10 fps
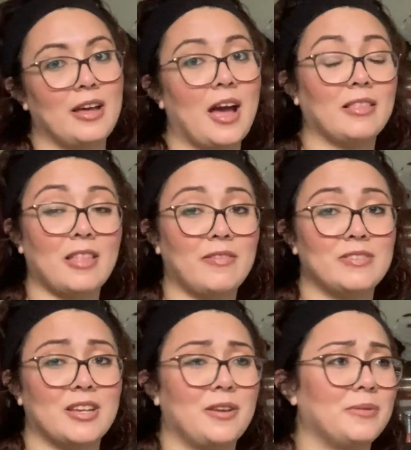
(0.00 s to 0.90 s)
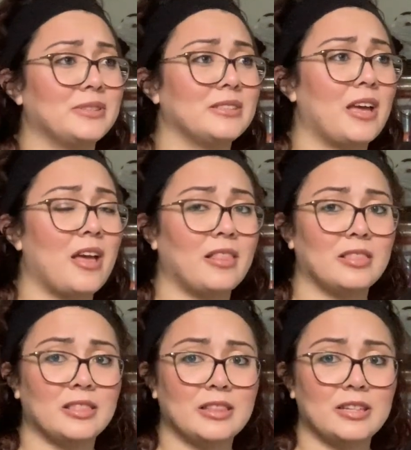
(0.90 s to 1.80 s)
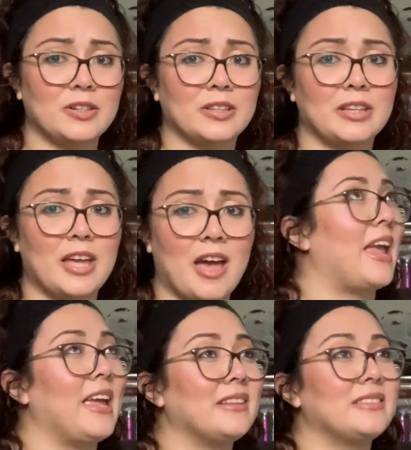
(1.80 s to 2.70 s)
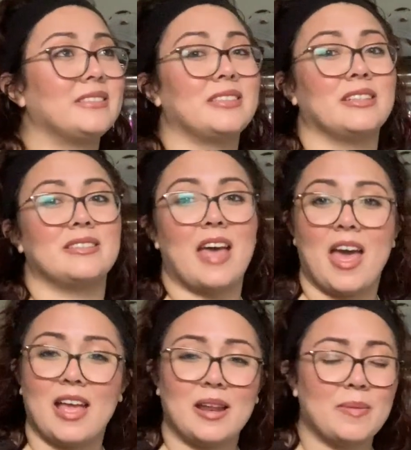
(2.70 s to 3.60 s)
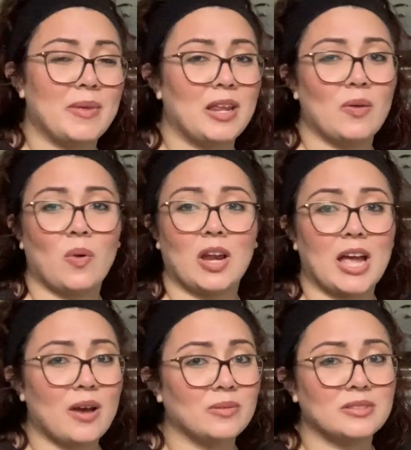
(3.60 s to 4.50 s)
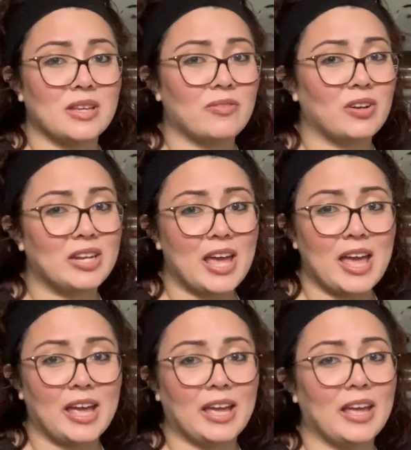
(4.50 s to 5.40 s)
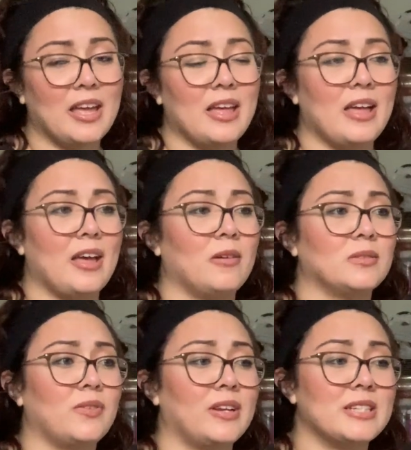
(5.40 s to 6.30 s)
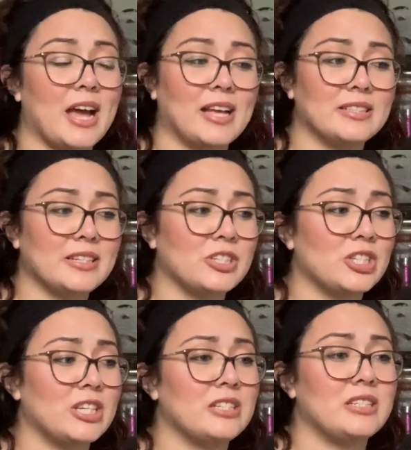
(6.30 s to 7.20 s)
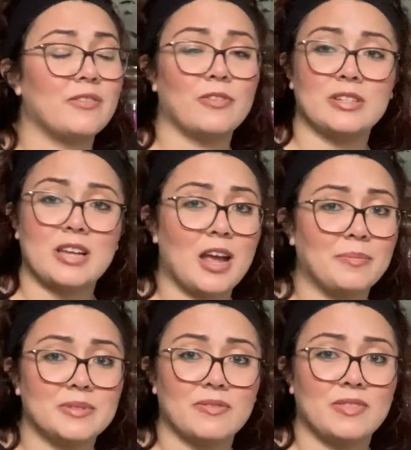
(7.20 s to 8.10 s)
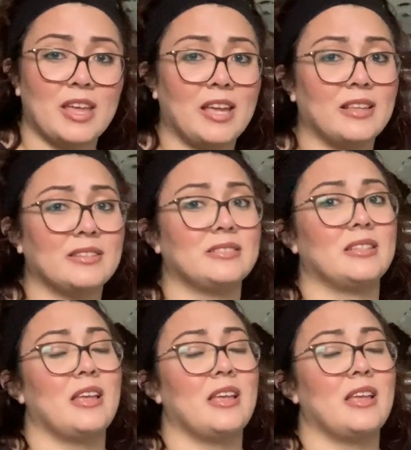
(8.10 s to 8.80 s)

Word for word: I loved it. It was literally 8 to 10 minute workouts every day. It was fantastic. She did different types of things.